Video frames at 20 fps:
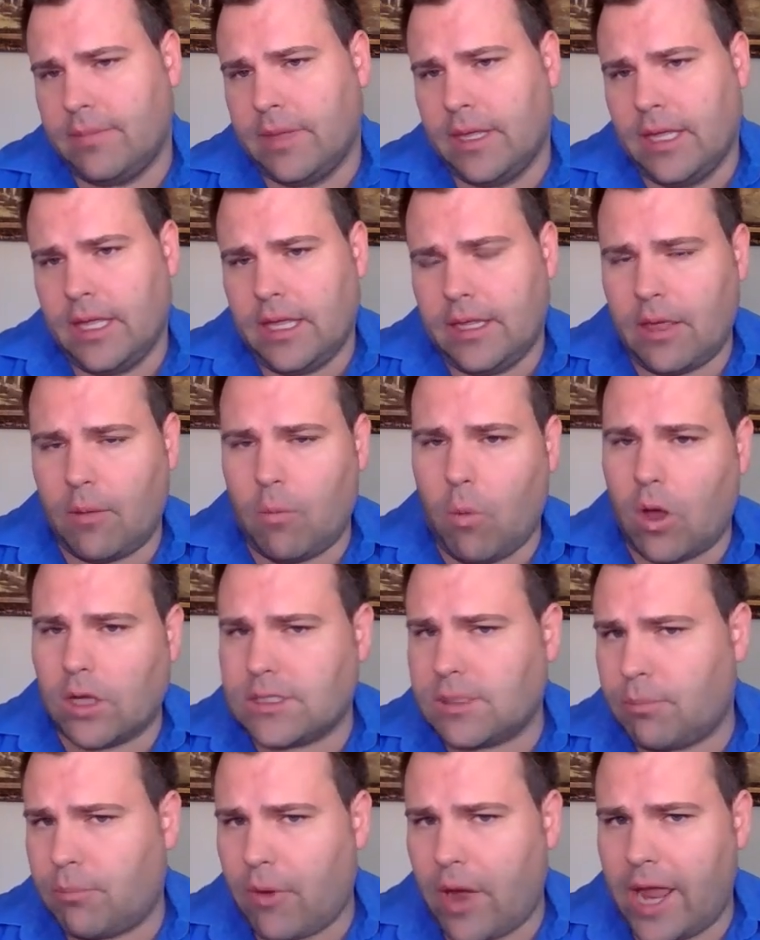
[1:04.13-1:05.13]
There was
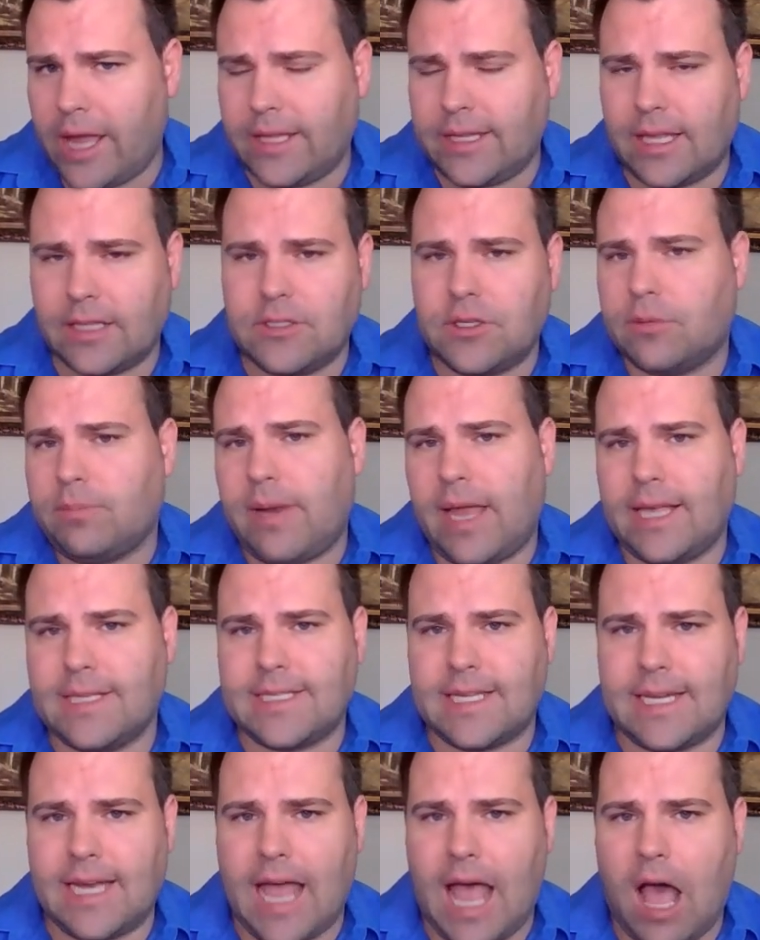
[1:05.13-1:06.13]
a break that took place
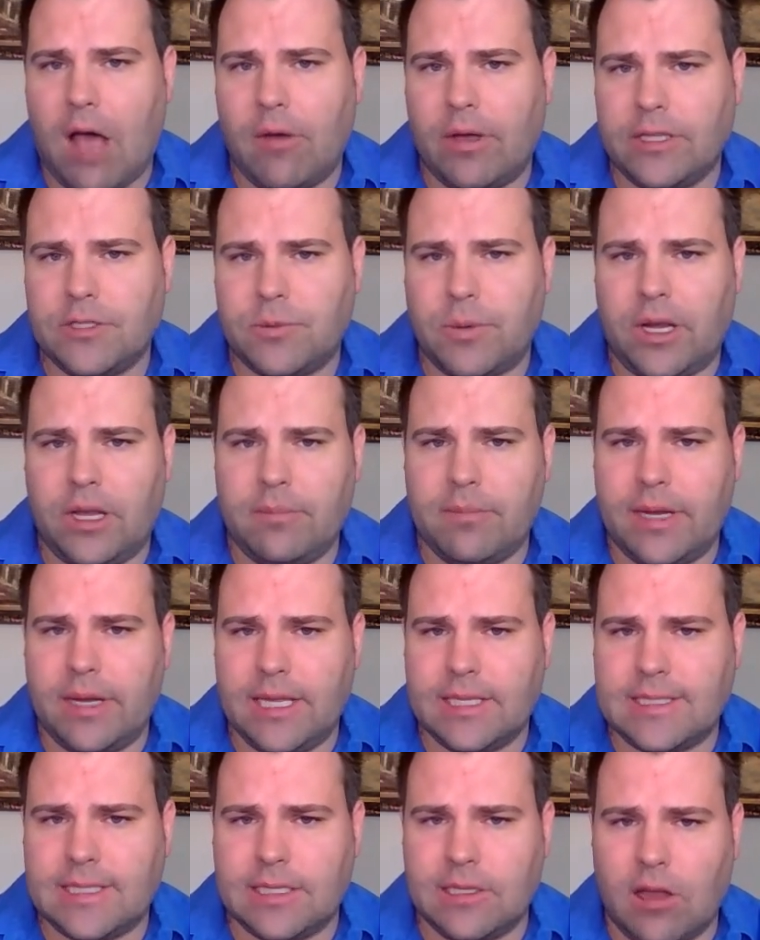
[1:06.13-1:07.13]
at 1 hour and 20
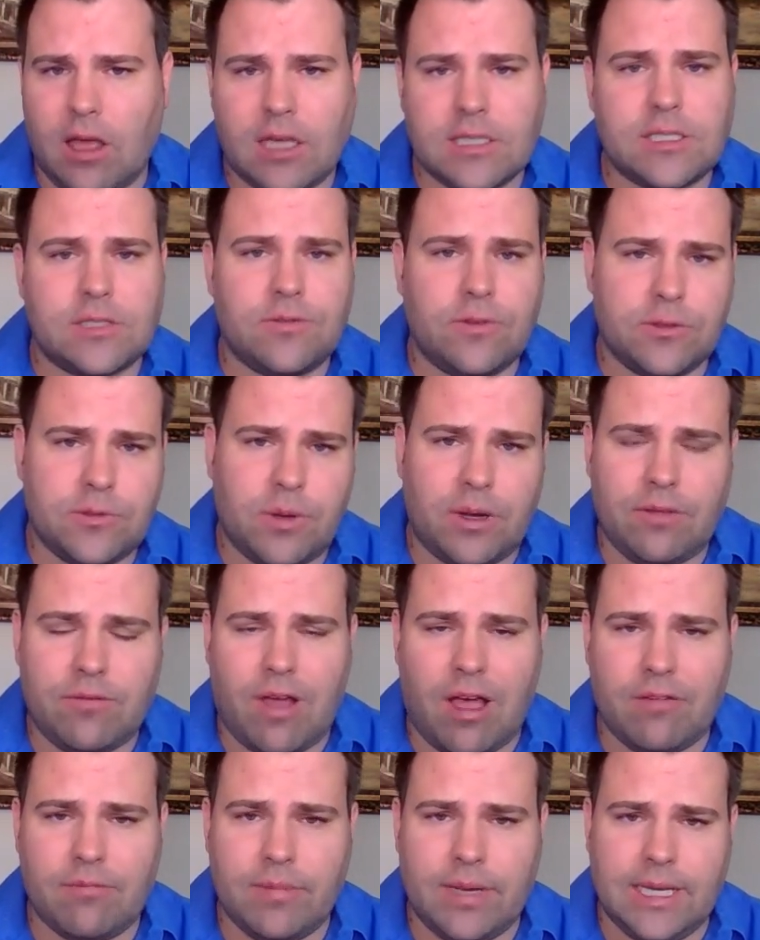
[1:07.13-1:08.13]
minutes and lasted for
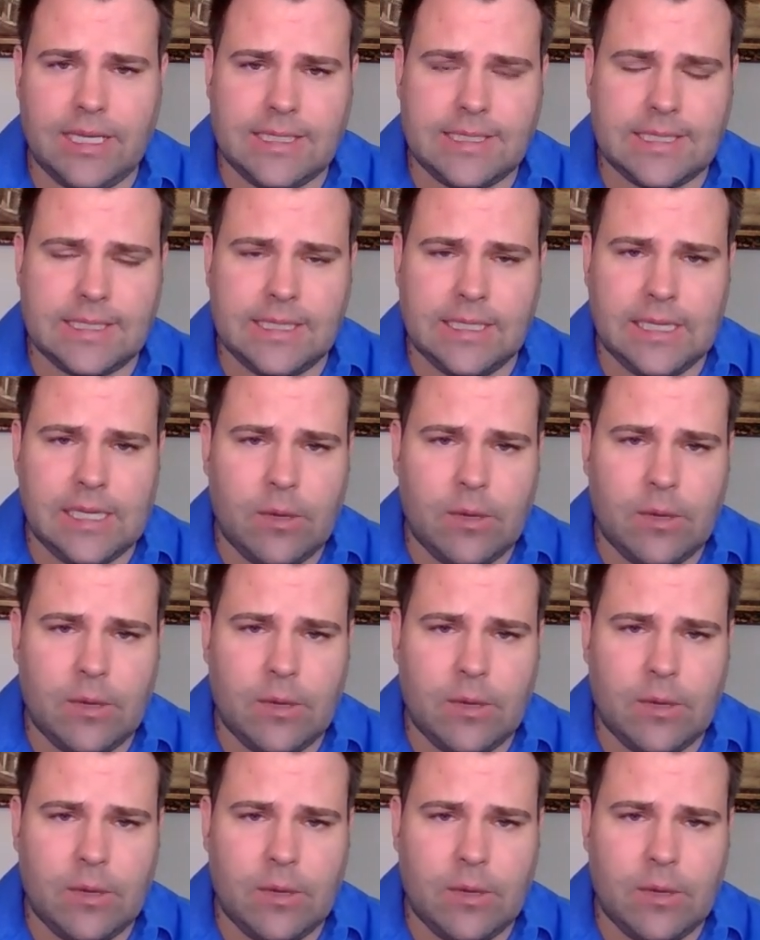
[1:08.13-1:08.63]
25 minutes.